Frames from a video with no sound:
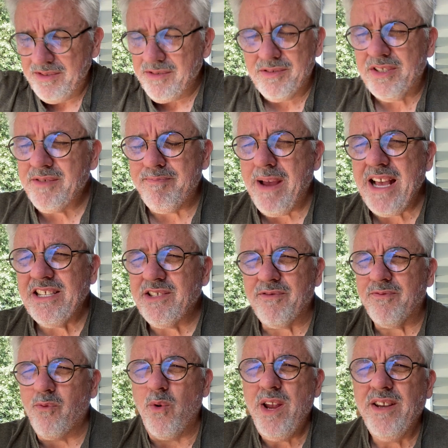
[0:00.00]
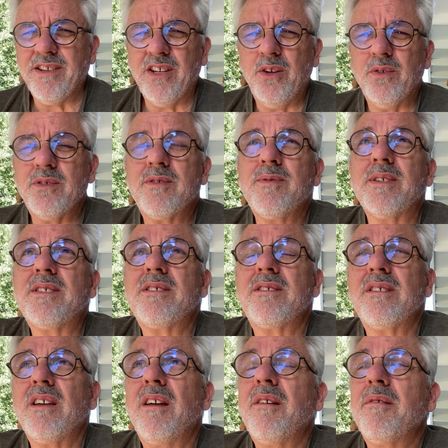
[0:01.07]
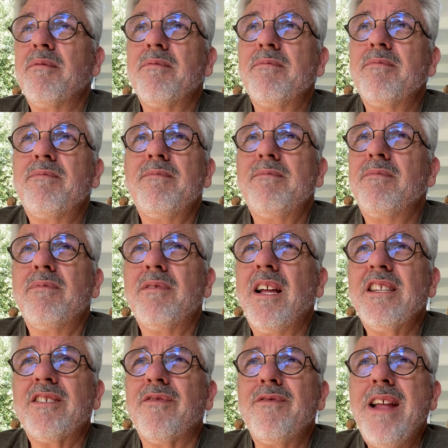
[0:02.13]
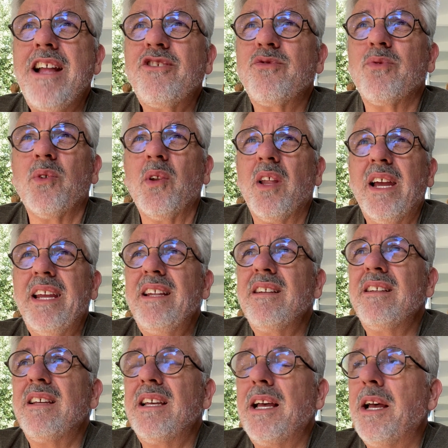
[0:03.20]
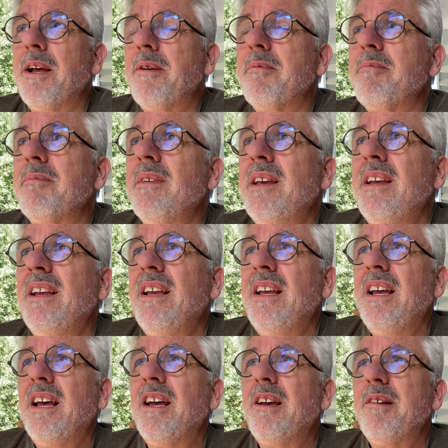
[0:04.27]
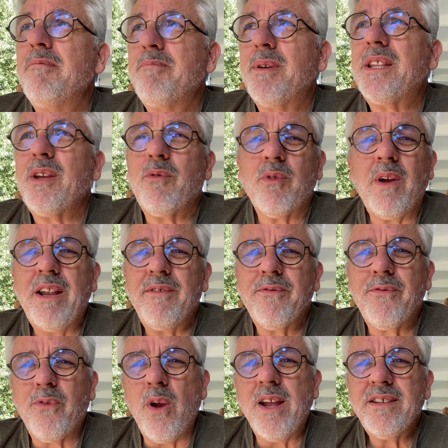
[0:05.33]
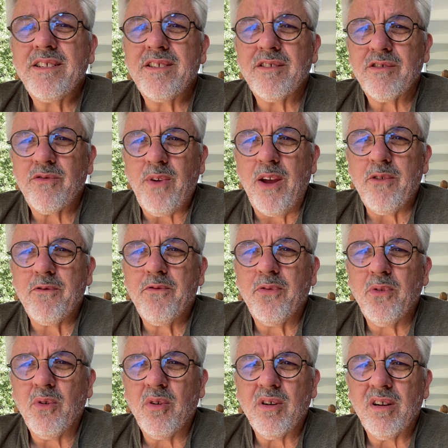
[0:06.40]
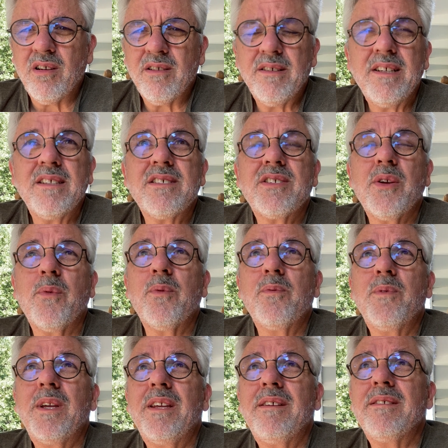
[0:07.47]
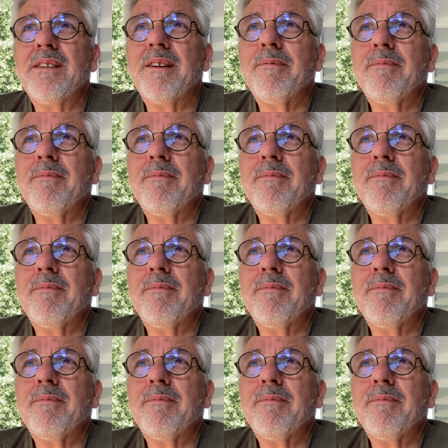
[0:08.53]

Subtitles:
just massive windows, which lots of natural light, but they were right in front and the ground floor, and so we